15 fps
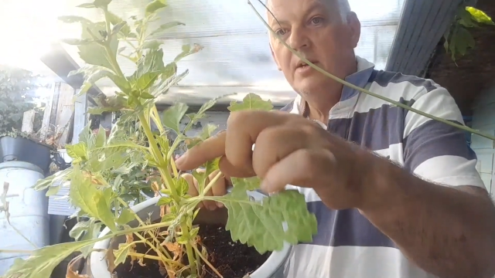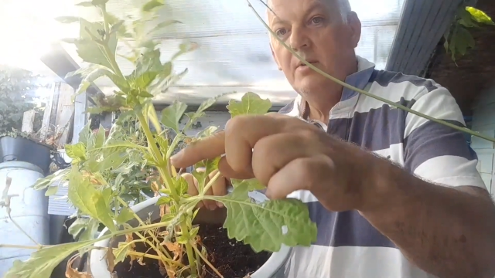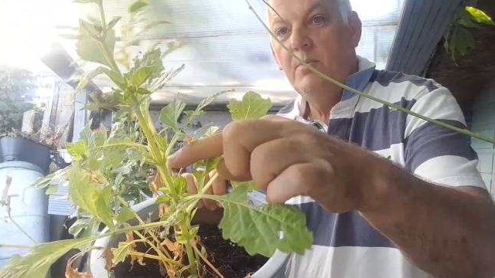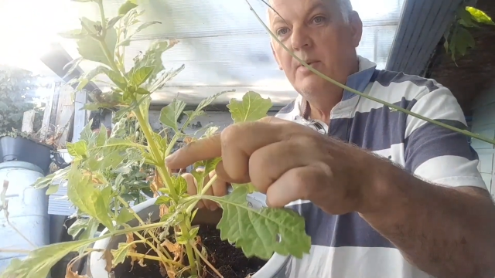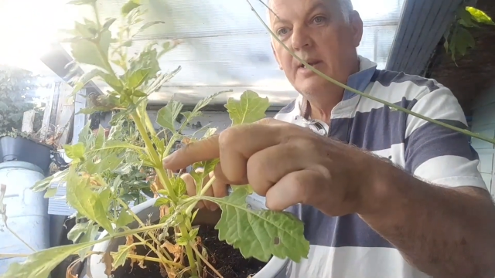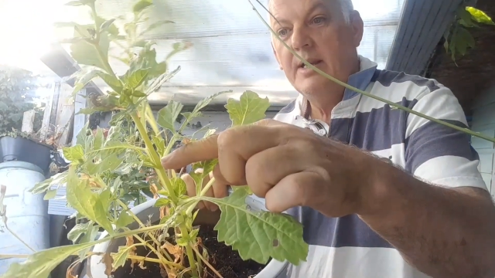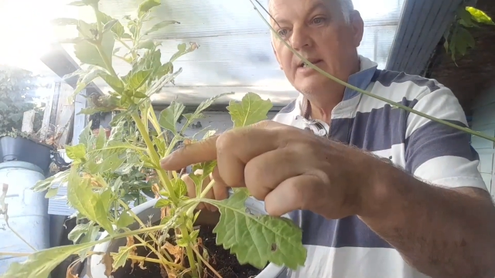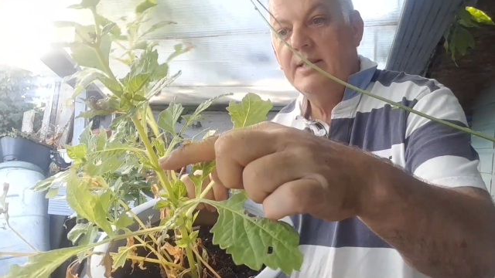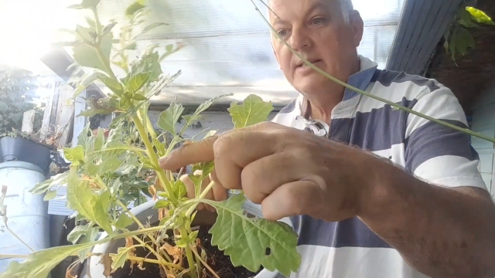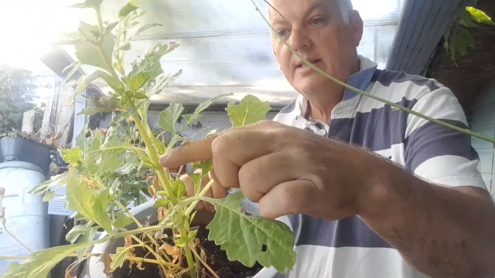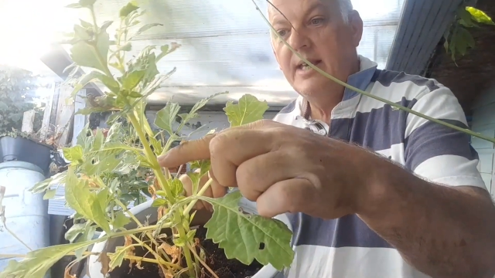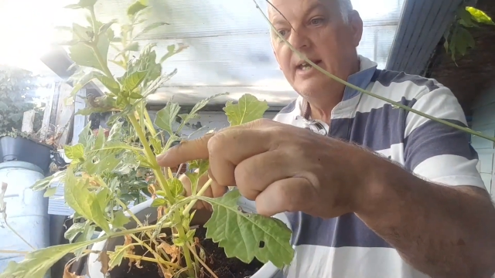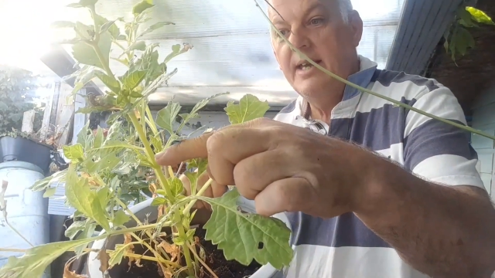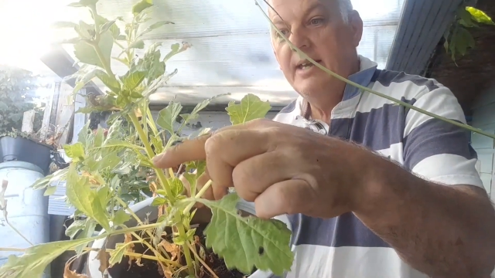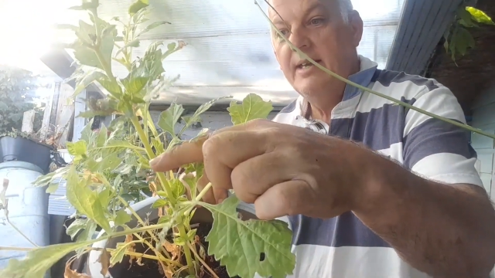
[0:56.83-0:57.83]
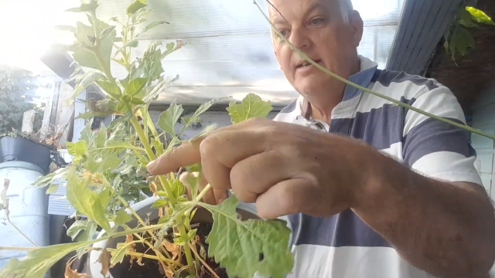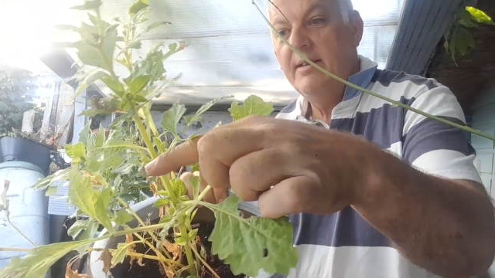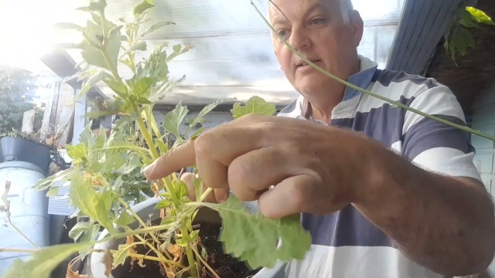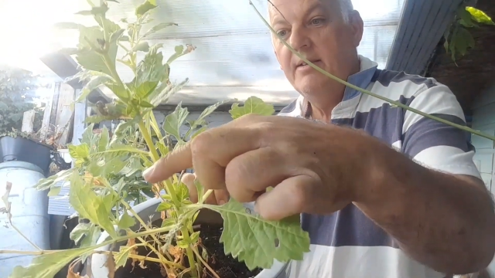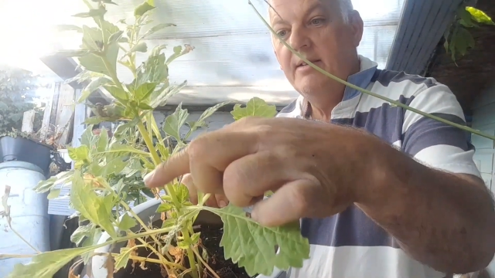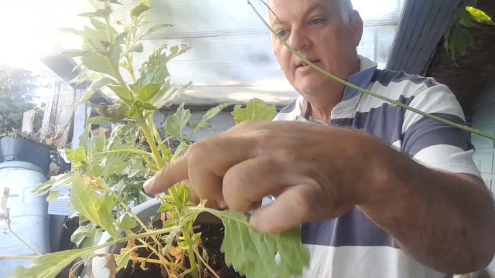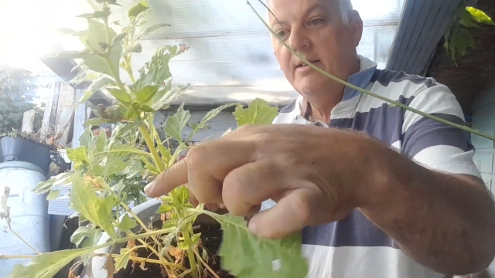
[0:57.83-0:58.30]
we can see
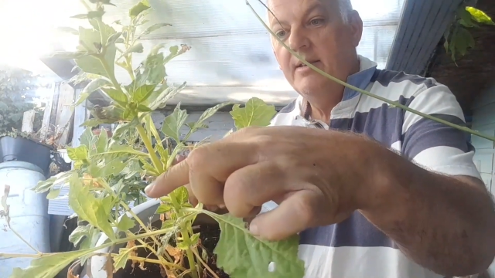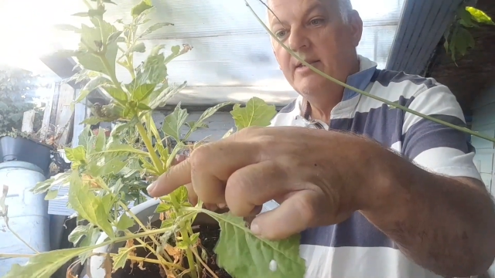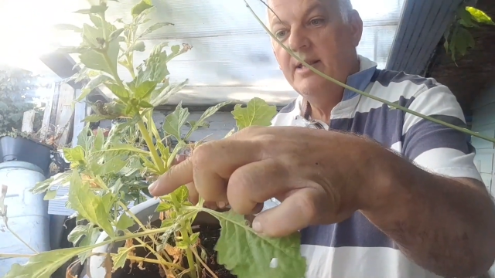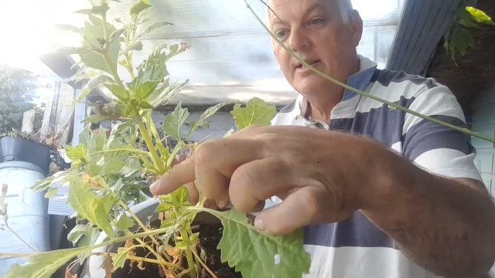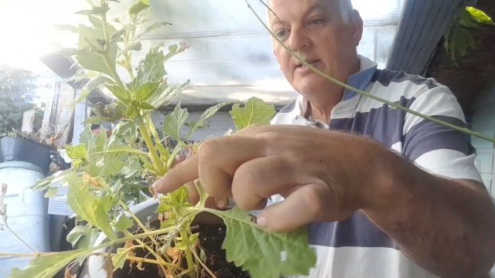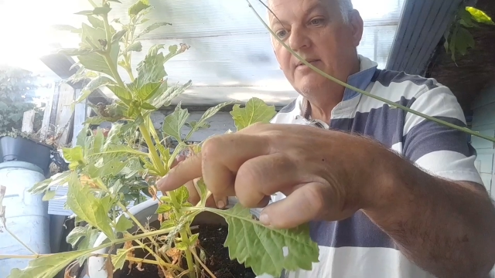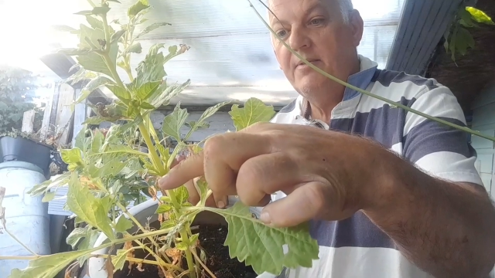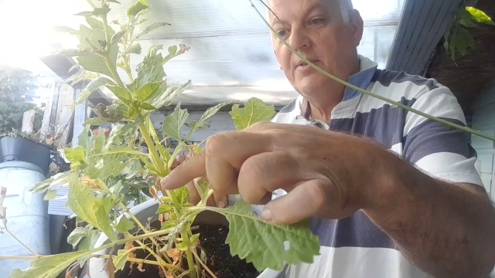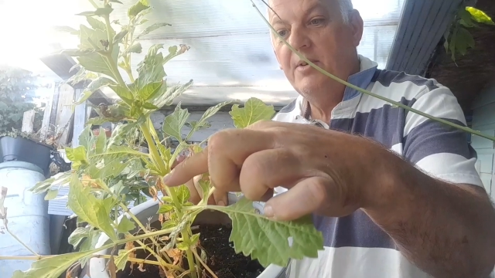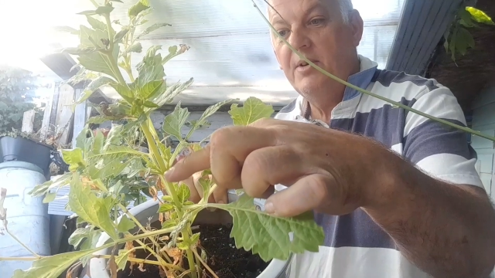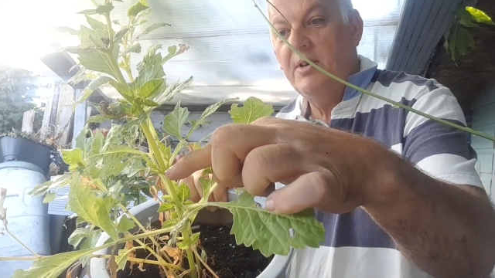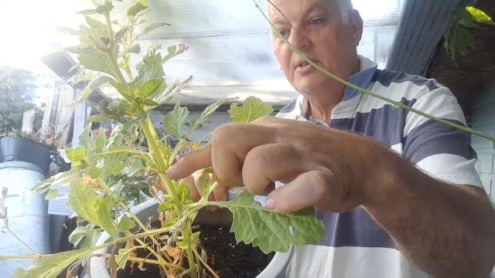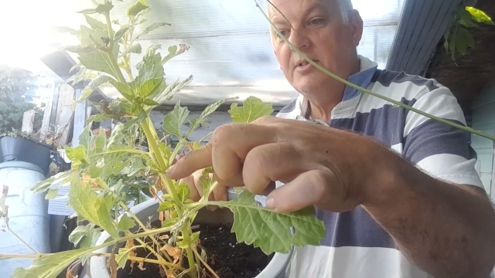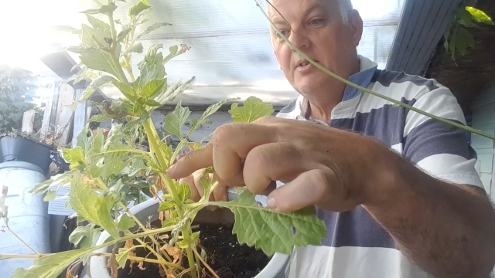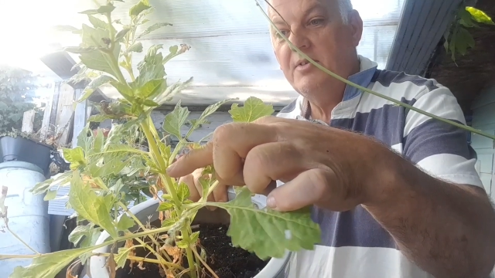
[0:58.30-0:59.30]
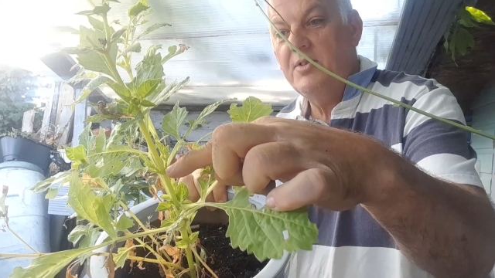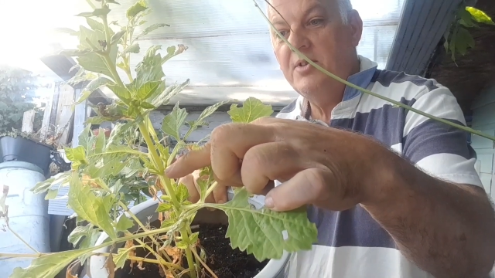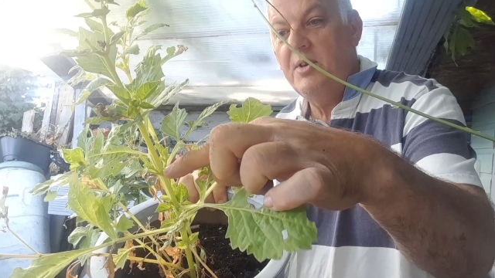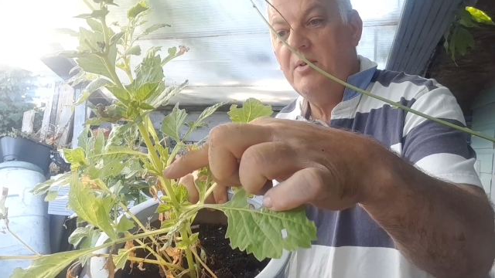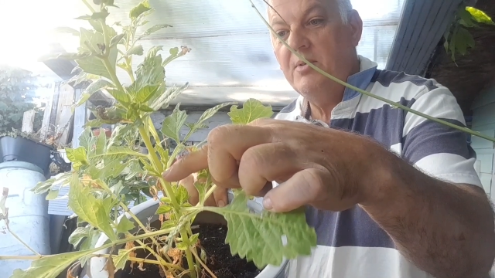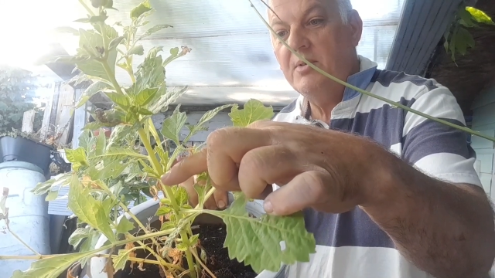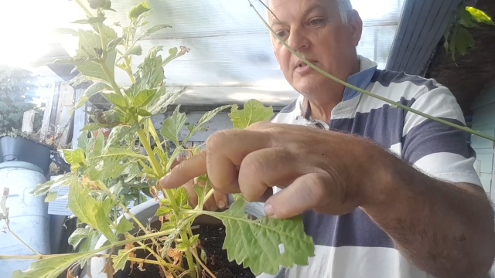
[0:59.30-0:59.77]
there's 4 lots of
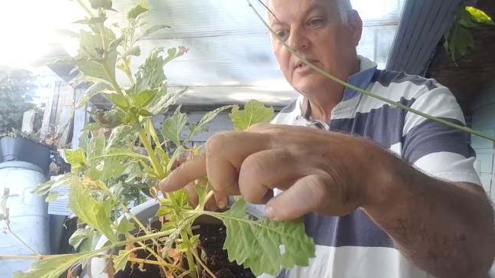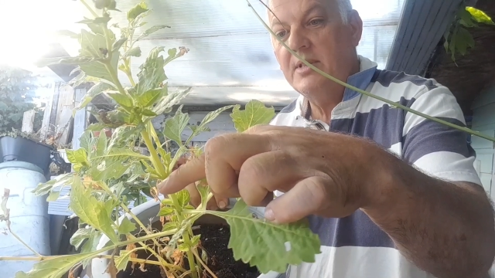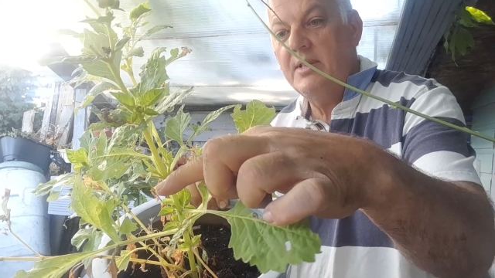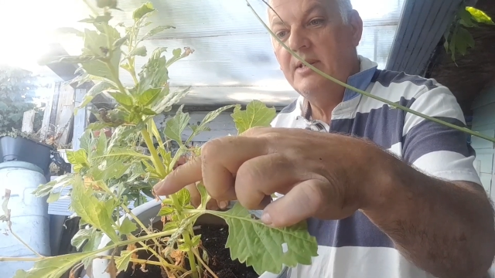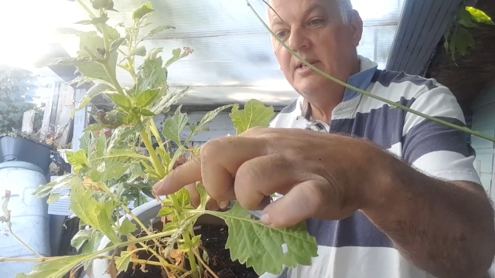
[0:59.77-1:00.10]
shoots